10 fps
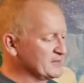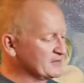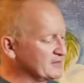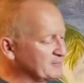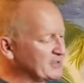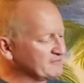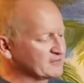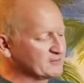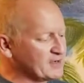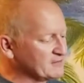bit, or up off the
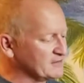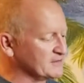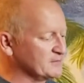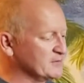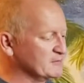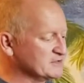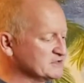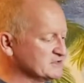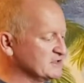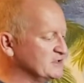ground a little bit, which
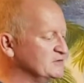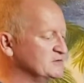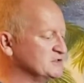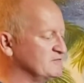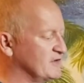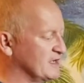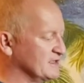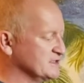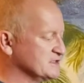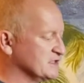is a huge
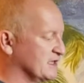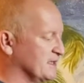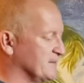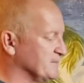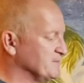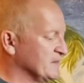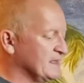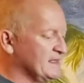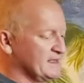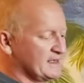advantage.
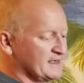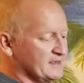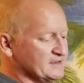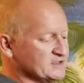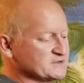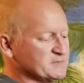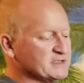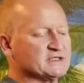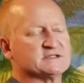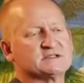Just
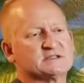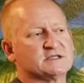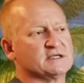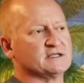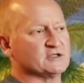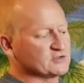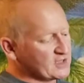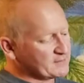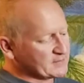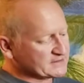because in the
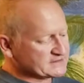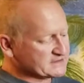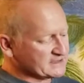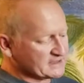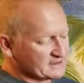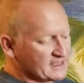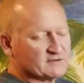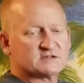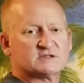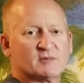tropics, it
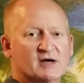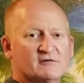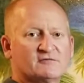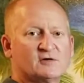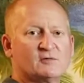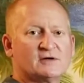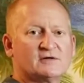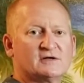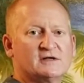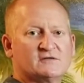allows some airflow
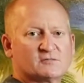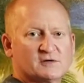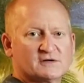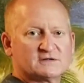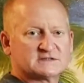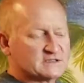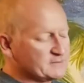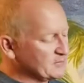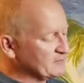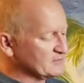underneath where you're
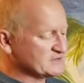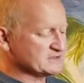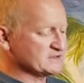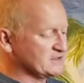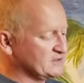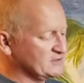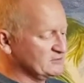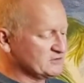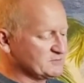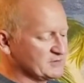sleeping, which is a
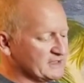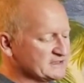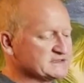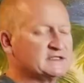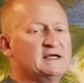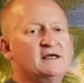huge plus.